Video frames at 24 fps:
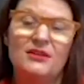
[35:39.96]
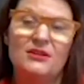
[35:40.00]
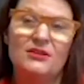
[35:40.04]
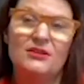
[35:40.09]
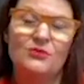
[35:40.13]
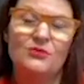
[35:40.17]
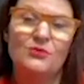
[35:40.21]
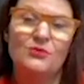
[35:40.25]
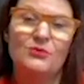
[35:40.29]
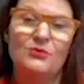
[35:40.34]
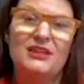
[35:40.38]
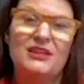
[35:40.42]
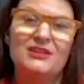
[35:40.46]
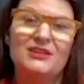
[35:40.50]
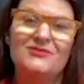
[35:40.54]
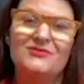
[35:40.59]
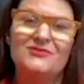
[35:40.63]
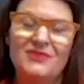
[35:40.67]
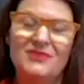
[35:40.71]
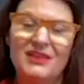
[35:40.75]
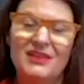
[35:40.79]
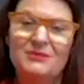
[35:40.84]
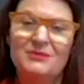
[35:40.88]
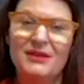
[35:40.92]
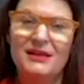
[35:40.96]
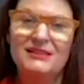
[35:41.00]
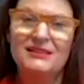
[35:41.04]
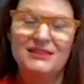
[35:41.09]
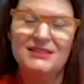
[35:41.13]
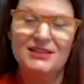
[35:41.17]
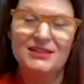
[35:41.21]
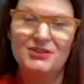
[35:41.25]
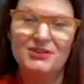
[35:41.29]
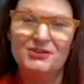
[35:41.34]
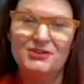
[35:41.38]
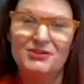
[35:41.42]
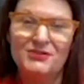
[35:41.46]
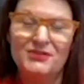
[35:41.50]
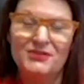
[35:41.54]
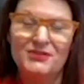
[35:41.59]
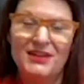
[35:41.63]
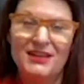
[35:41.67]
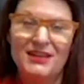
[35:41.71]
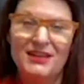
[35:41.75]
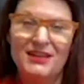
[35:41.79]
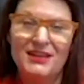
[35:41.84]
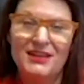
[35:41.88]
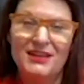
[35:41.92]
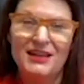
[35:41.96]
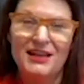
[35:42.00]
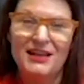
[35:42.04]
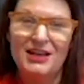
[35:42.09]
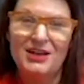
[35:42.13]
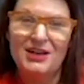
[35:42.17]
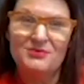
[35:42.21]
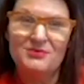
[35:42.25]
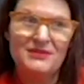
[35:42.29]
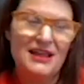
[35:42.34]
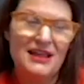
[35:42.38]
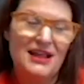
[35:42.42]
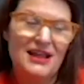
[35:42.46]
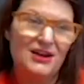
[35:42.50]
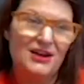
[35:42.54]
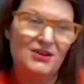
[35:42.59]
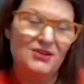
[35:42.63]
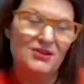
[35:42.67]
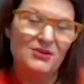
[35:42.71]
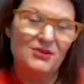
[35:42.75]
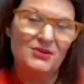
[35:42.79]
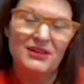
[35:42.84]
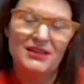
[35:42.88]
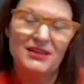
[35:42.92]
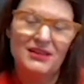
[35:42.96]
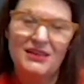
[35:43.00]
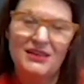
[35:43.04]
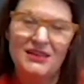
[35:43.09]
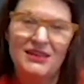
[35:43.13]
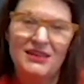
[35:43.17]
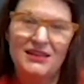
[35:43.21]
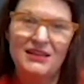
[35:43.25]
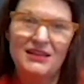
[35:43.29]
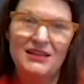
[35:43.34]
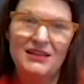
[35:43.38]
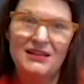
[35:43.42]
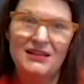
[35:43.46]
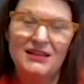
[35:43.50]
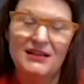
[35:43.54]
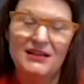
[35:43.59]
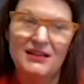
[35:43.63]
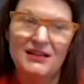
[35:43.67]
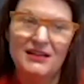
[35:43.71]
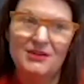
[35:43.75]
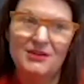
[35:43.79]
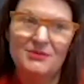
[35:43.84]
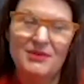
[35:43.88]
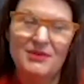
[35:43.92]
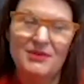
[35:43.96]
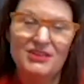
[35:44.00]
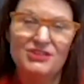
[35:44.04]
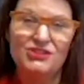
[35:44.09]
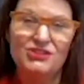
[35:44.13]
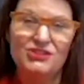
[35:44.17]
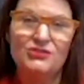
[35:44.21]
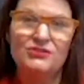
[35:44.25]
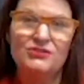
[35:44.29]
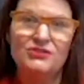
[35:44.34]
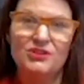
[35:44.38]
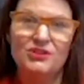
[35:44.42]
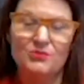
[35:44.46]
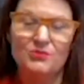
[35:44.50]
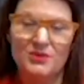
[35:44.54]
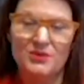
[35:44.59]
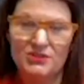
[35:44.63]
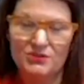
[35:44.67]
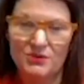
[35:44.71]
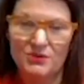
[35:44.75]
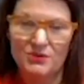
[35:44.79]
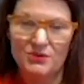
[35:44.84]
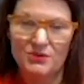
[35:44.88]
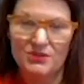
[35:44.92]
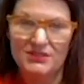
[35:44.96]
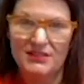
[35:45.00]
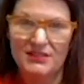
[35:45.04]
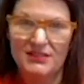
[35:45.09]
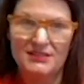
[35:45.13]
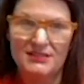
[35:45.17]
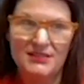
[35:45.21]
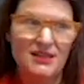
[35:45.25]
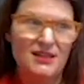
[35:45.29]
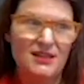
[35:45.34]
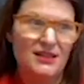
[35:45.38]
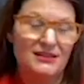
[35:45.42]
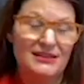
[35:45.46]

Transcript: reinvent myself? Now he has used the resources.